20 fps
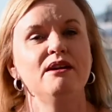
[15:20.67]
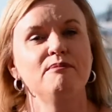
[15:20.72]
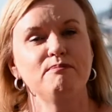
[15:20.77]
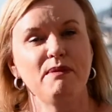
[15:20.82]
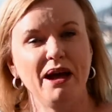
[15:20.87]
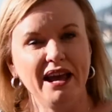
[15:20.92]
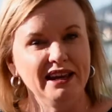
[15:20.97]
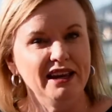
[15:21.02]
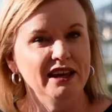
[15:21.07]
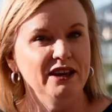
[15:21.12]

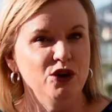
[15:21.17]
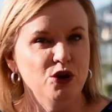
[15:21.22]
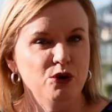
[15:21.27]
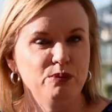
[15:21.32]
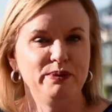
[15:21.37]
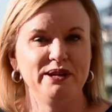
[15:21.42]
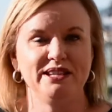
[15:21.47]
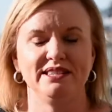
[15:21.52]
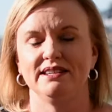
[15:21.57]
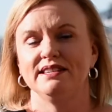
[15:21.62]
making your
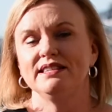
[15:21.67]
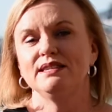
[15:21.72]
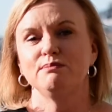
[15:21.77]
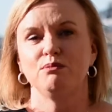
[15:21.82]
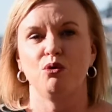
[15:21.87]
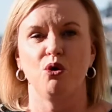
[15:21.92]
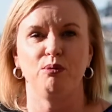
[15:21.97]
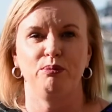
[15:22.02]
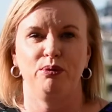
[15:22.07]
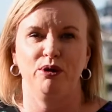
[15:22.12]
business
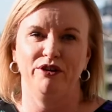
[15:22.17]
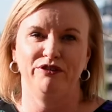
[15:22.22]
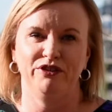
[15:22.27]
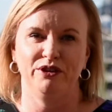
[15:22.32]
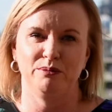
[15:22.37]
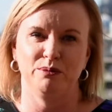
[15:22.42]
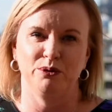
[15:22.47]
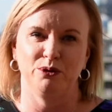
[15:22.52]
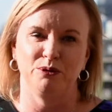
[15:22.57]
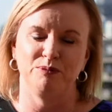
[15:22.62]
more
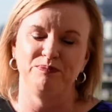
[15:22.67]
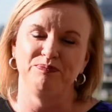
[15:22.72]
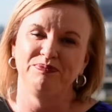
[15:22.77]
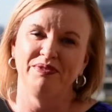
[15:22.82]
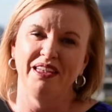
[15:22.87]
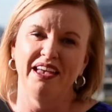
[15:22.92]
profitable.